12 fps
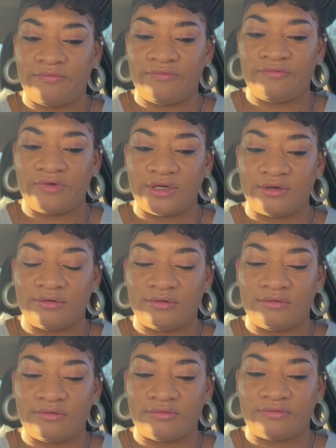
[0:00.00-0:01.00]
Fen,
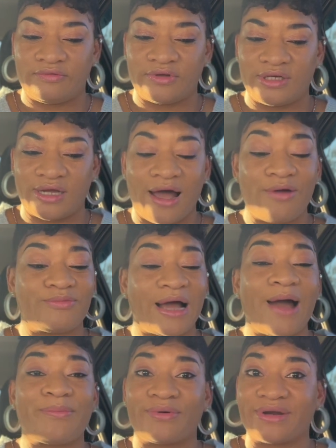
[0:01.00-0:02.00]
Fen, I,
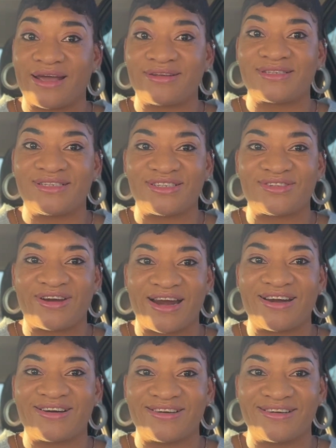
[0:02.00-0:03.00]
I pronounced this
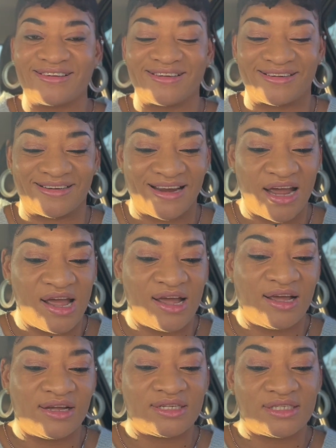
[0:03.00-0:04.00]
right earlier,
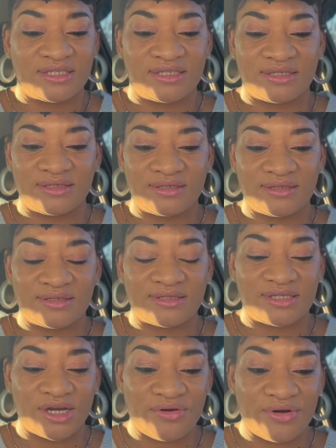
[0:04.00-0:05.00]
S
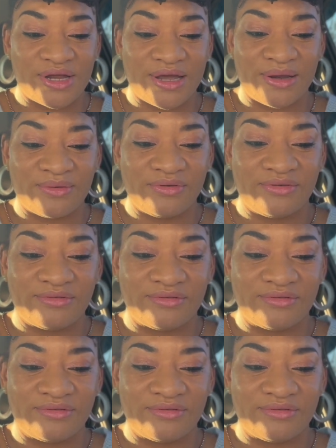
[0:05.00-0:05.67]
Syrian